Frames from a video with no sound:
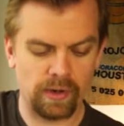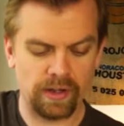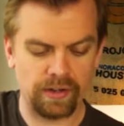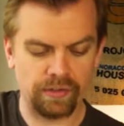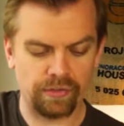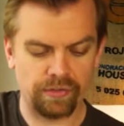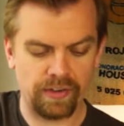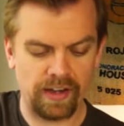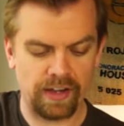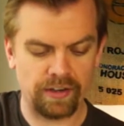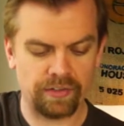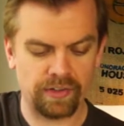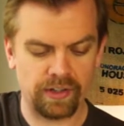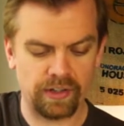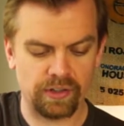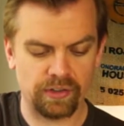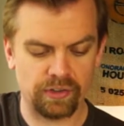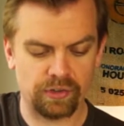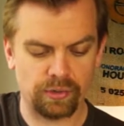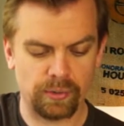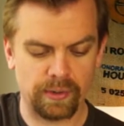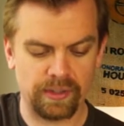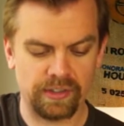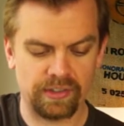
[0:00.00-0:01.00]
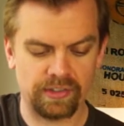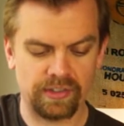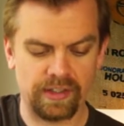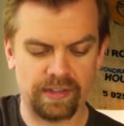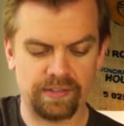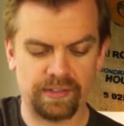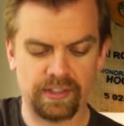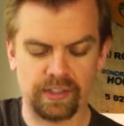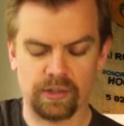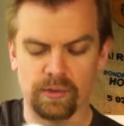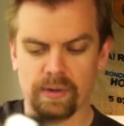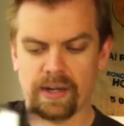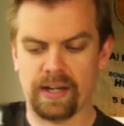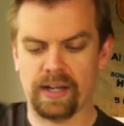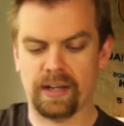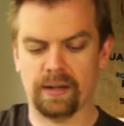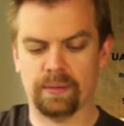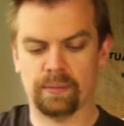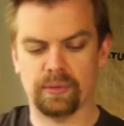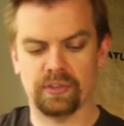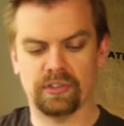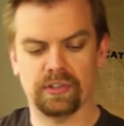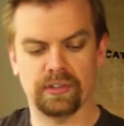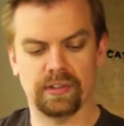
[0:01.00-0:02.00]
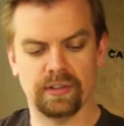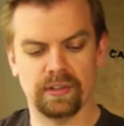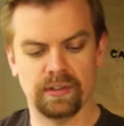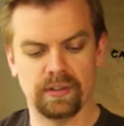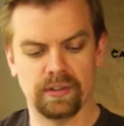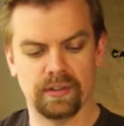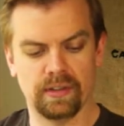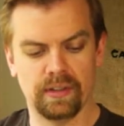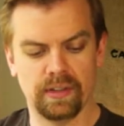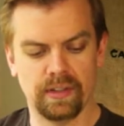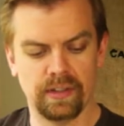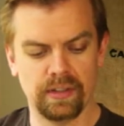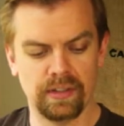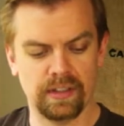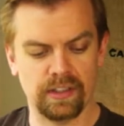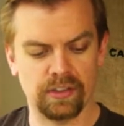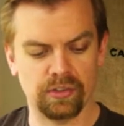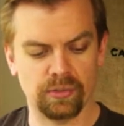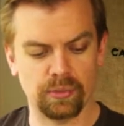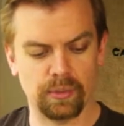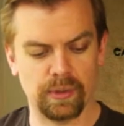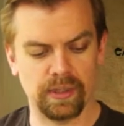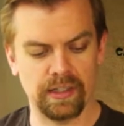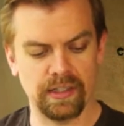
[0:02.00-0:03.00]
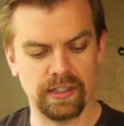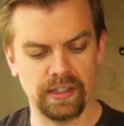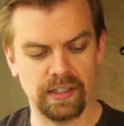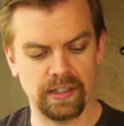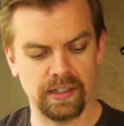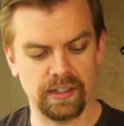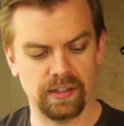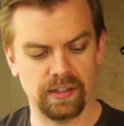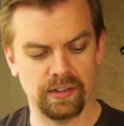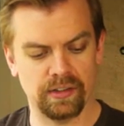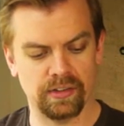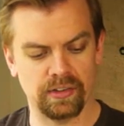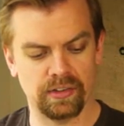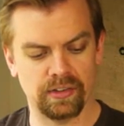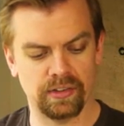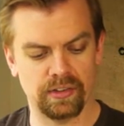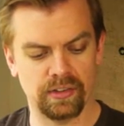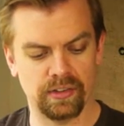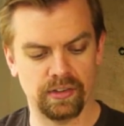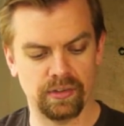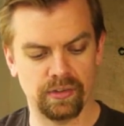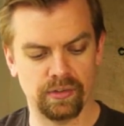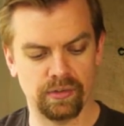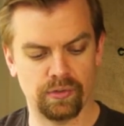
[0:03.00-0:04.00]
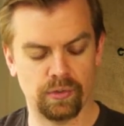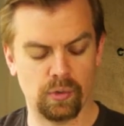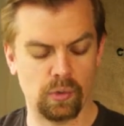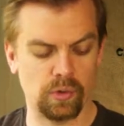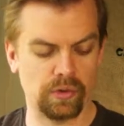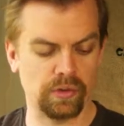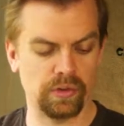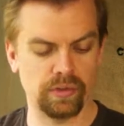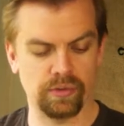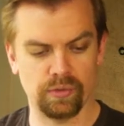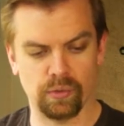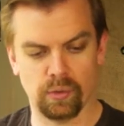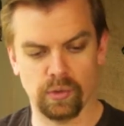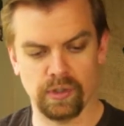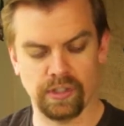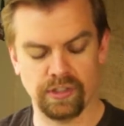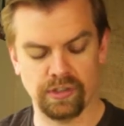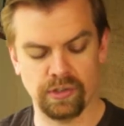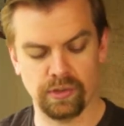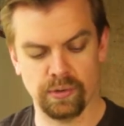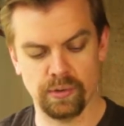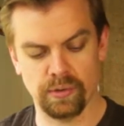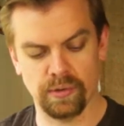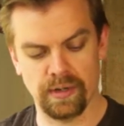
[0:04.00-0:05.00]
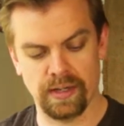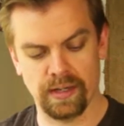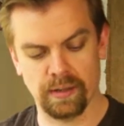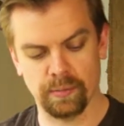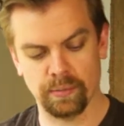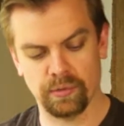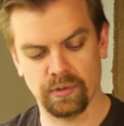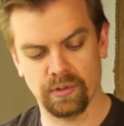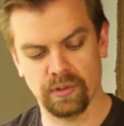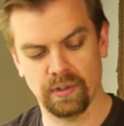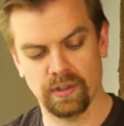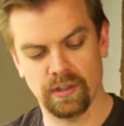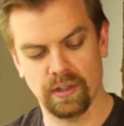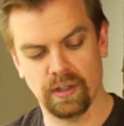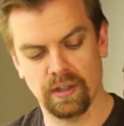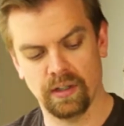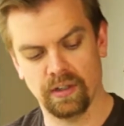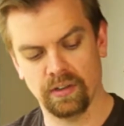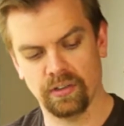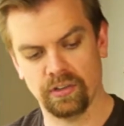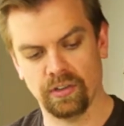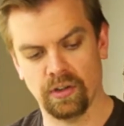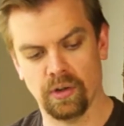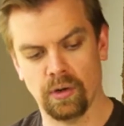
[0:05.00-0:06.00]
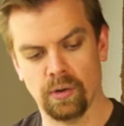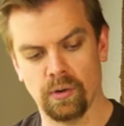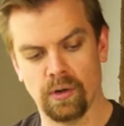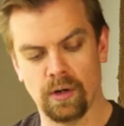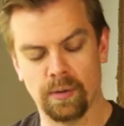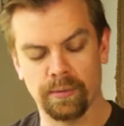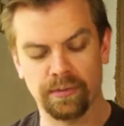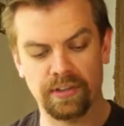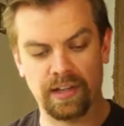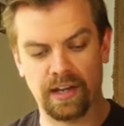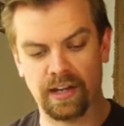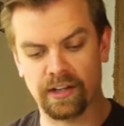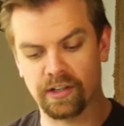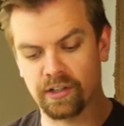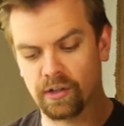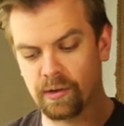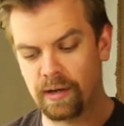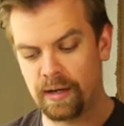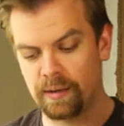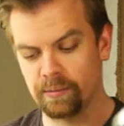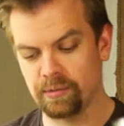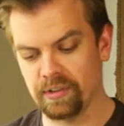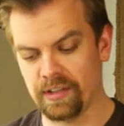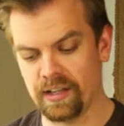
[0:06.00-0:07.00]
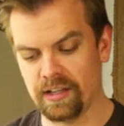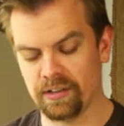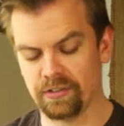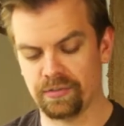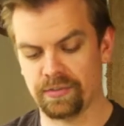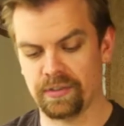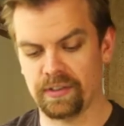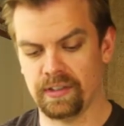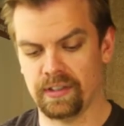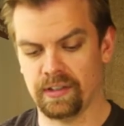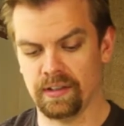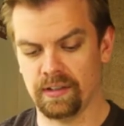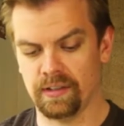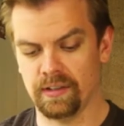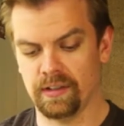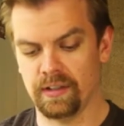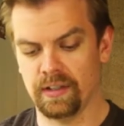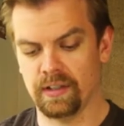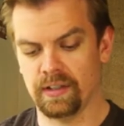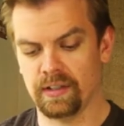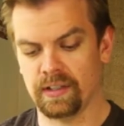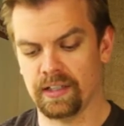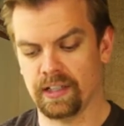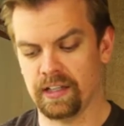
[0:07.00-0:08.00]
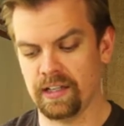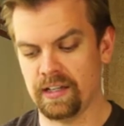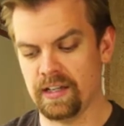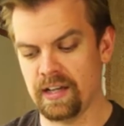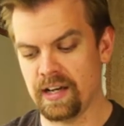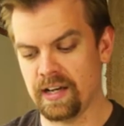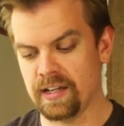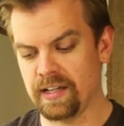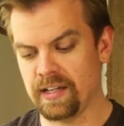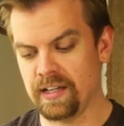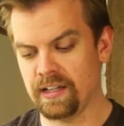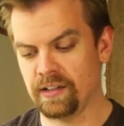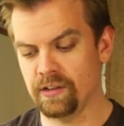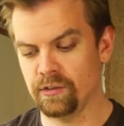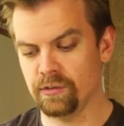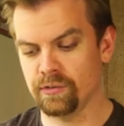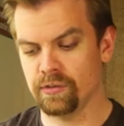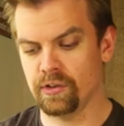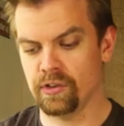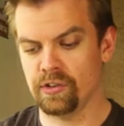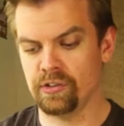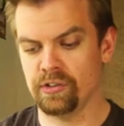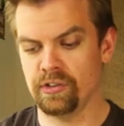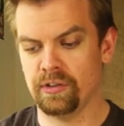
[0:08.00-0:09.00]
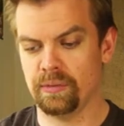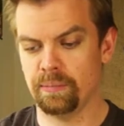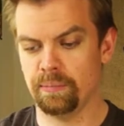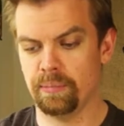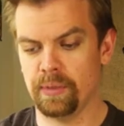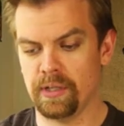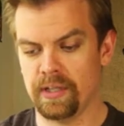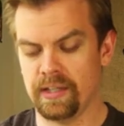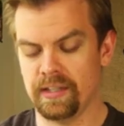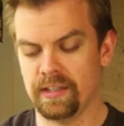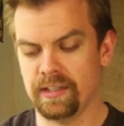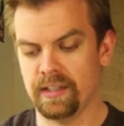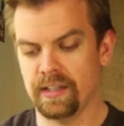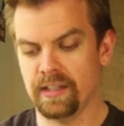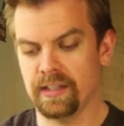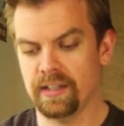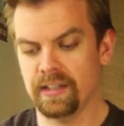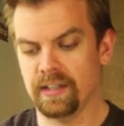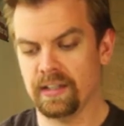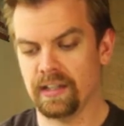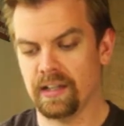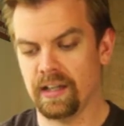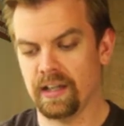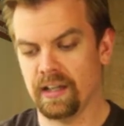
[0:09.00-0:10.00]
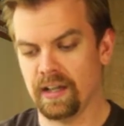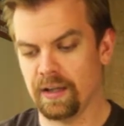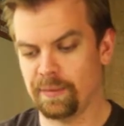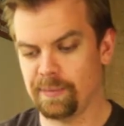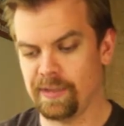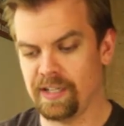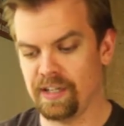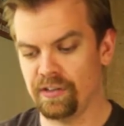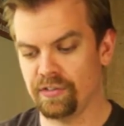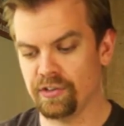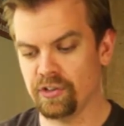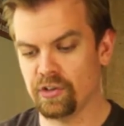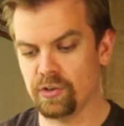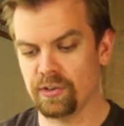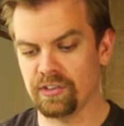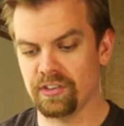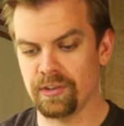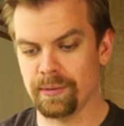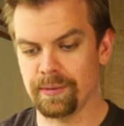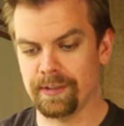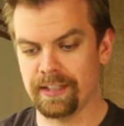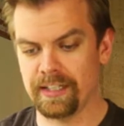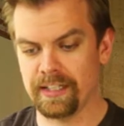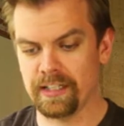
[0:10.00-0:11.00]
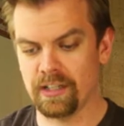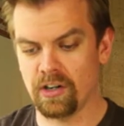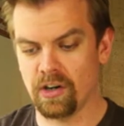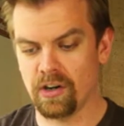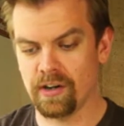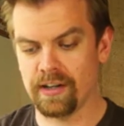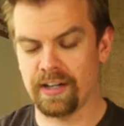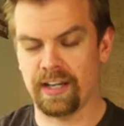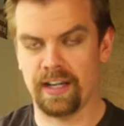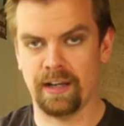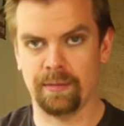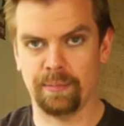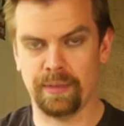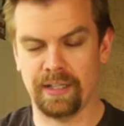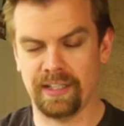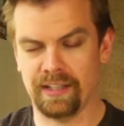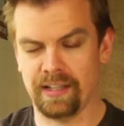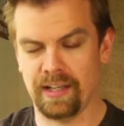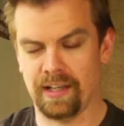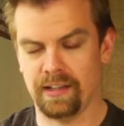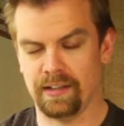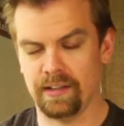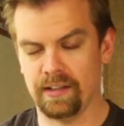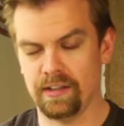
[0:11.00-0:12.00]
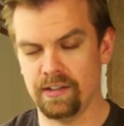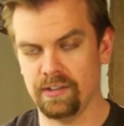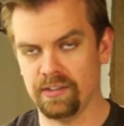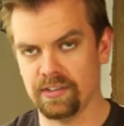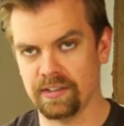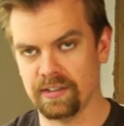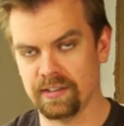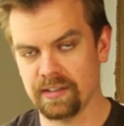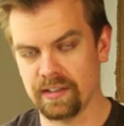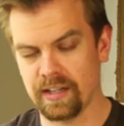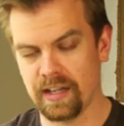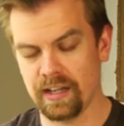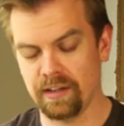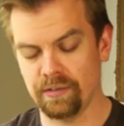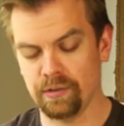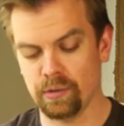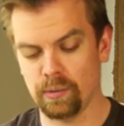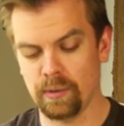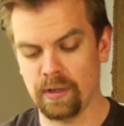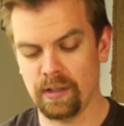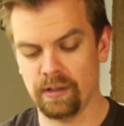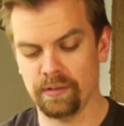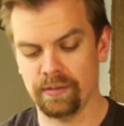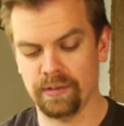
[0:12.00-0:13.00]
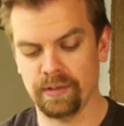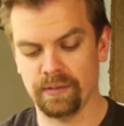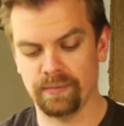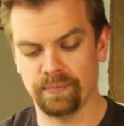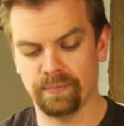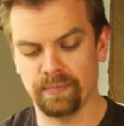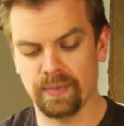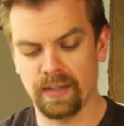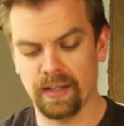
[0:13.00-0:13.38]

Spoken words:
one, 527 grams. This one is 442 grams. So almost 100 grams less for the kind of non-handled version. But I mean, if you're doing something like car camping, that is kind of irrelevant.